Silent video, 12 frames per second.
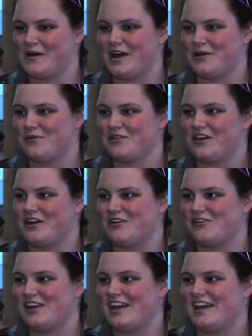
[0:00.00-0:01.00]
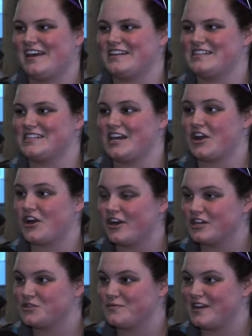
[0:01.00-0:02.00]
but without his
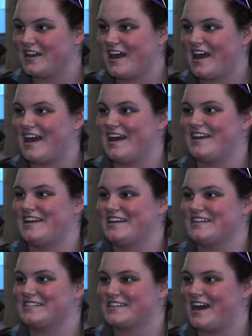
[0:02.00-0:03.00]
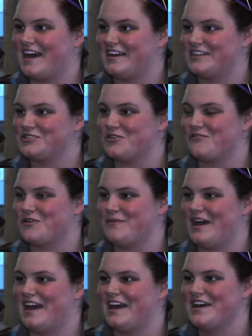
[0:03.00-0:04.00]
encouragement and his guidance over
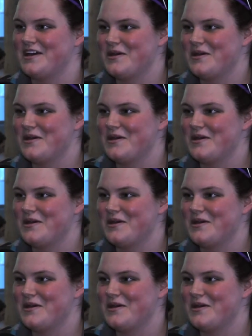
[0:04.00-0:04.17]
my